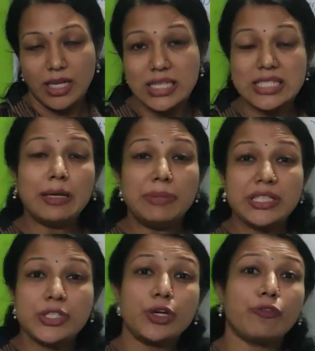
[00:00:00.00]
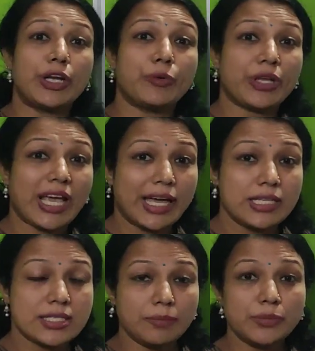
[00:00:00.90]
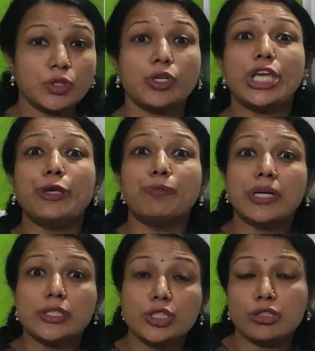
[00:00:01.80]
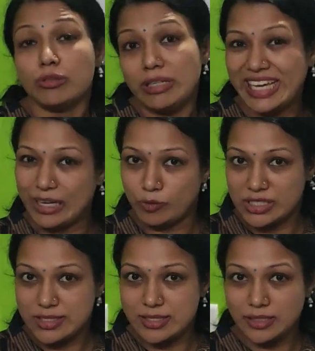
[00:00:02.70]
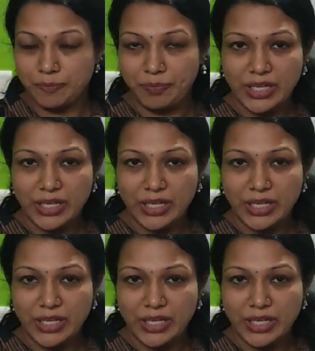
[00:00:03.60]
It is the ability of an organism to give birth to young ones.